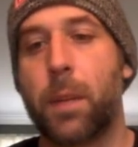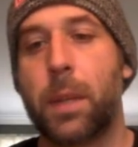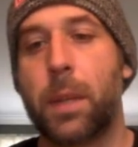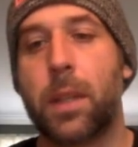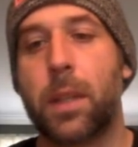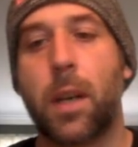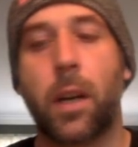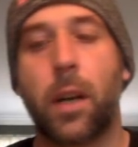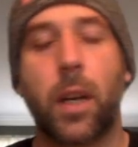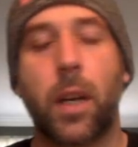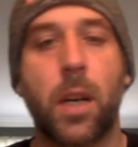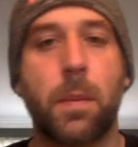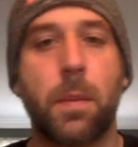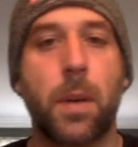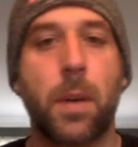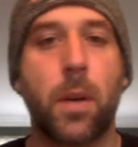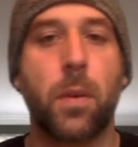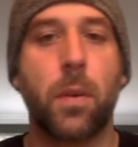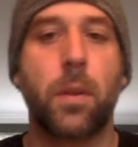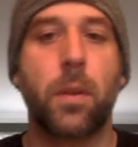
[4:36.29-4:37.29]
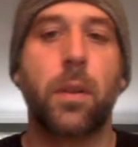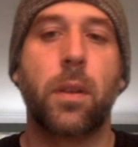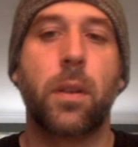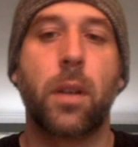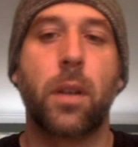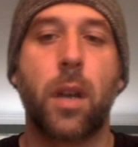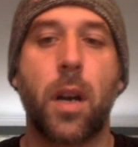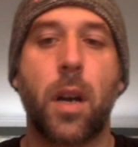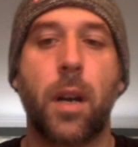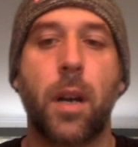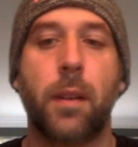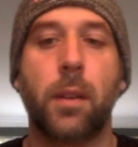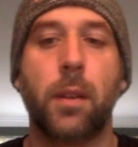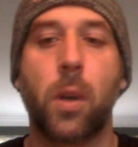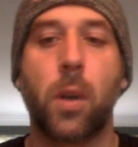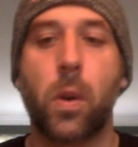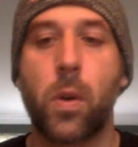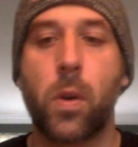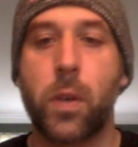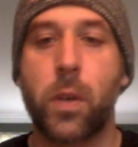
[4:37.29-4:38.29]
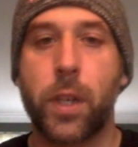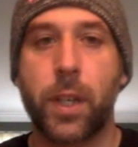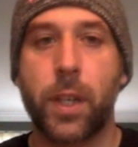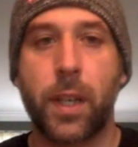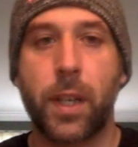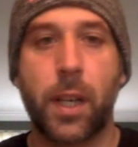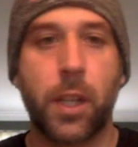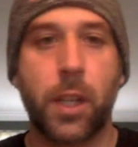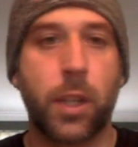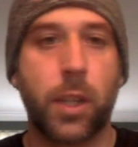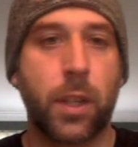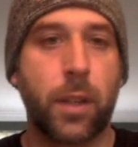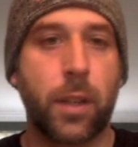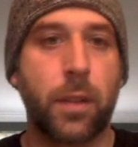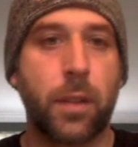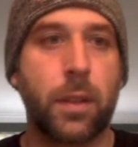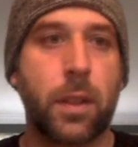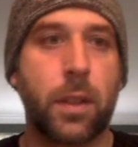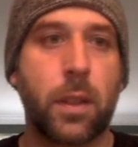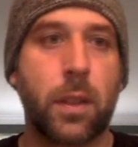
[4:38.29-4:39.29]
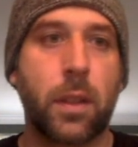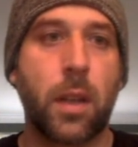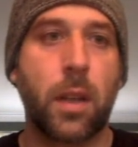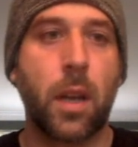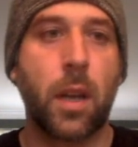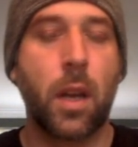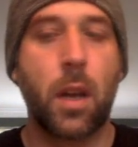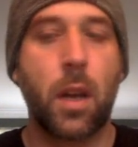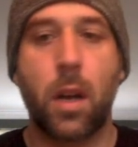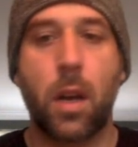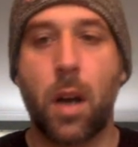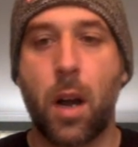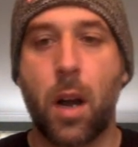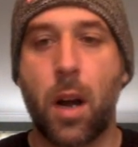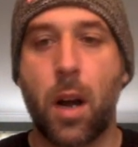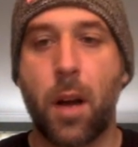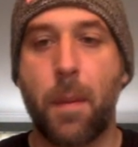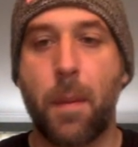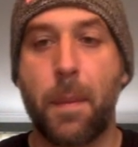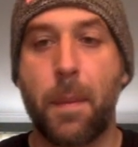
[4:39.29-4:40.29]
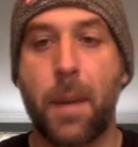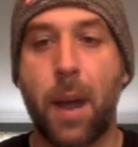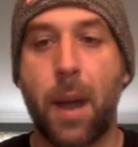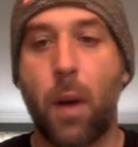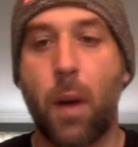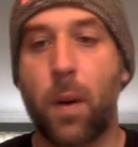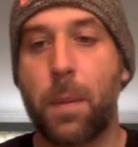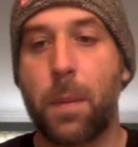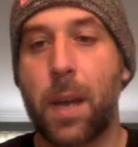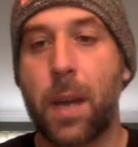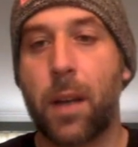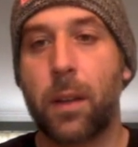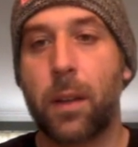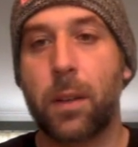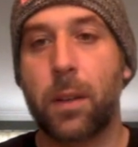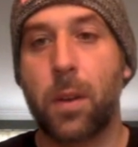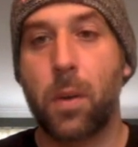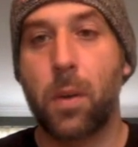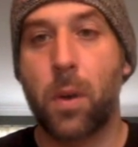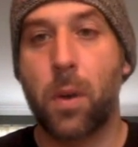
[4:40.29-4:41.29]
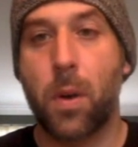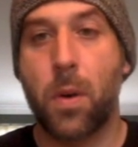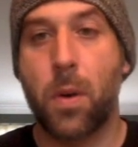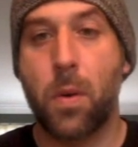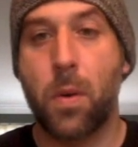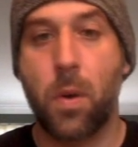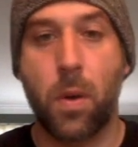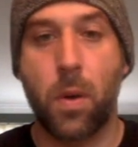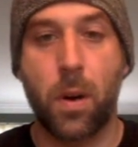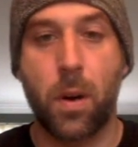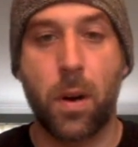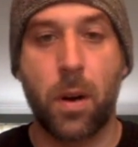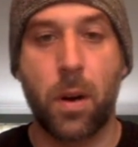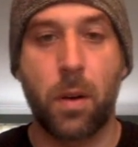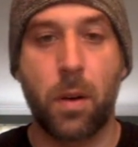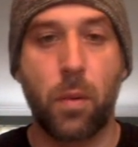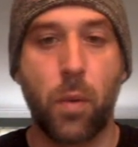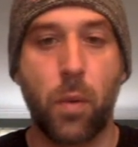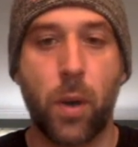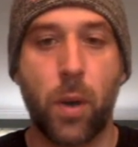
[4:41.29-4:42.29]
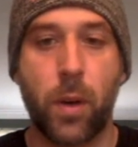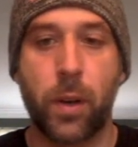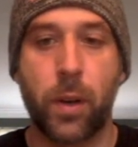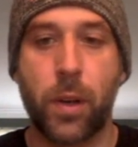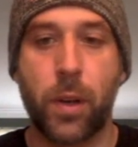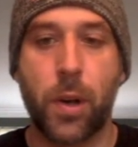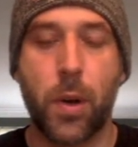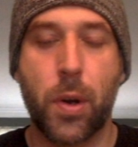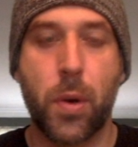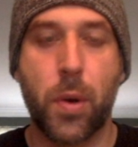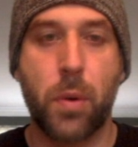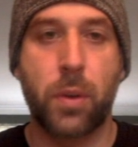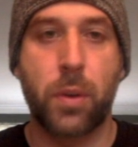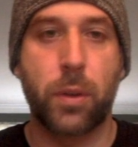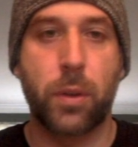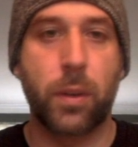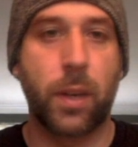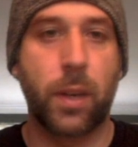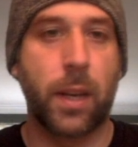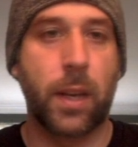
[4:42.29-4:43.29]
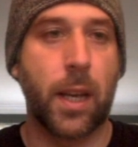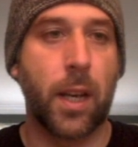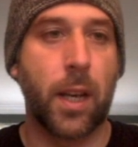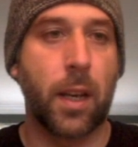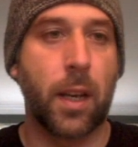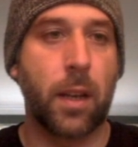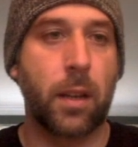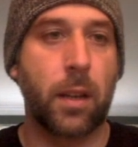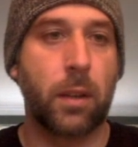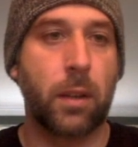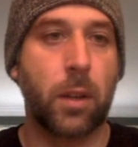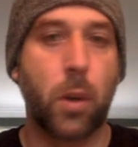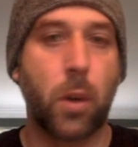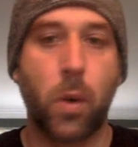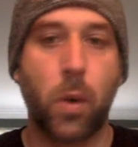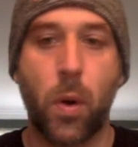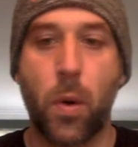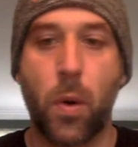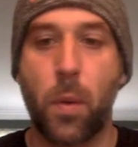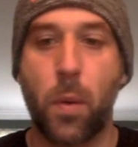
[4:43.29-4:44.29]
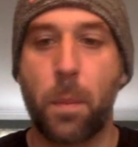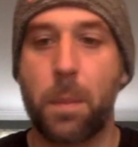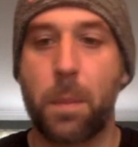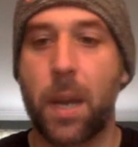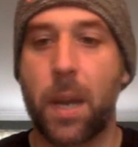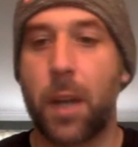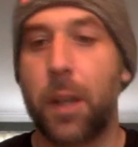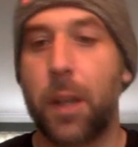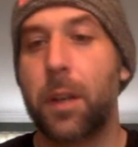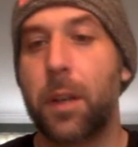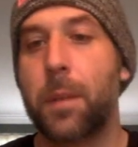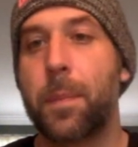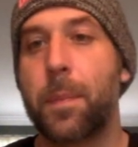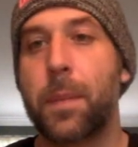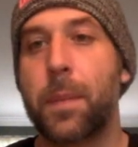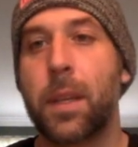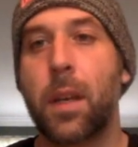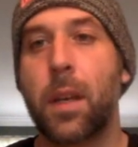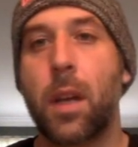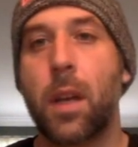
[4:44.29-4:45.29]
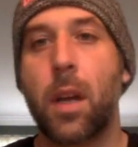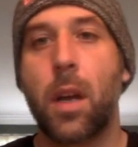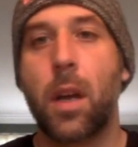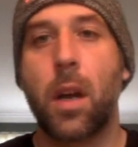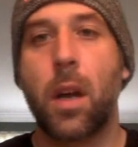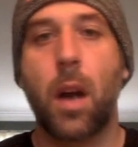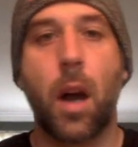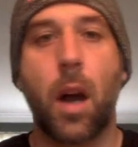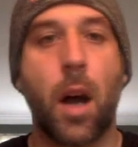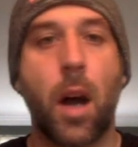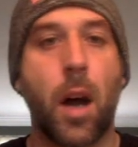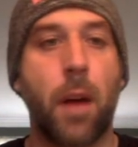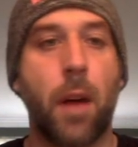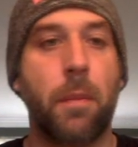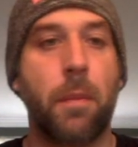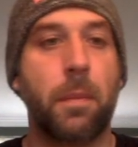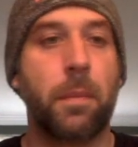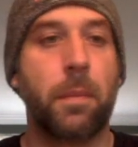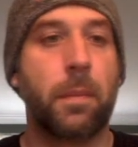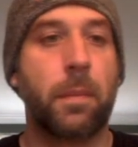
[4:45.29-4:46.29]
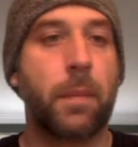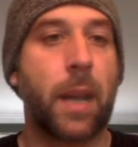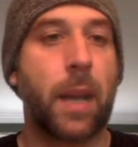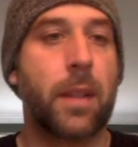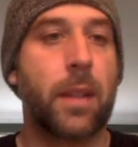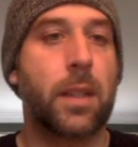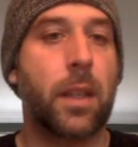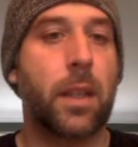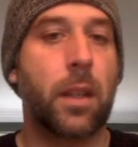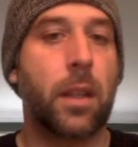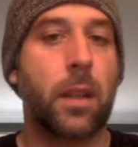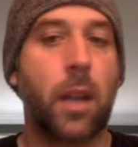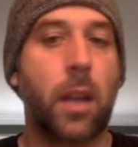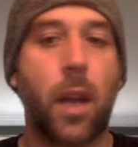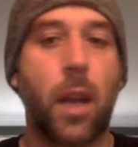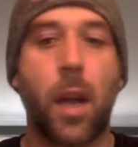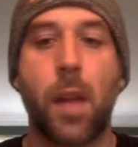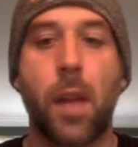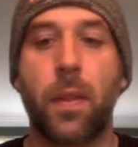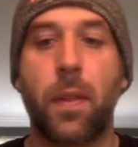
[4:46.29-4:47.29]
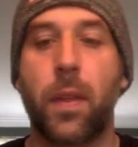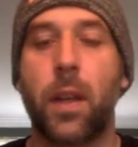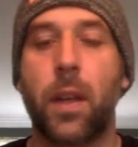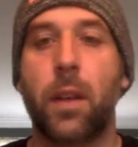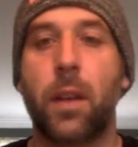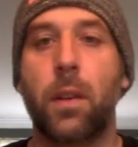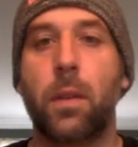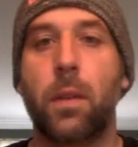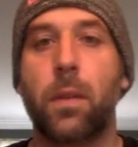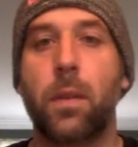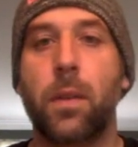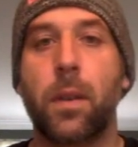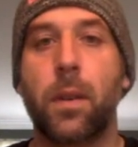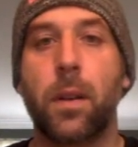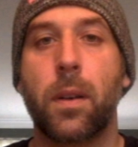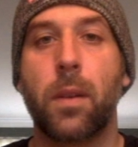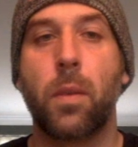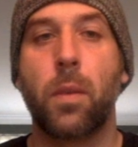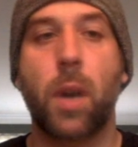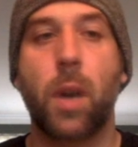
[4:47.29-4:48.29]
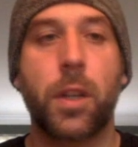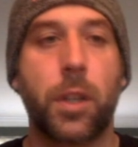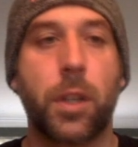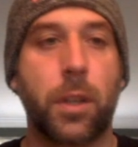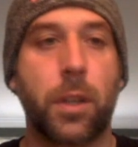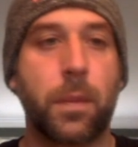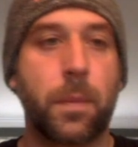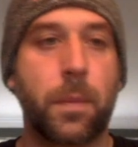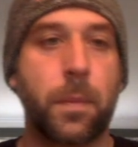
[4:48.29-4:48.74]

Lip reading: talking about logo creations, how to make a logo, or where to go to get a logo made. That's it, and thank you for watching.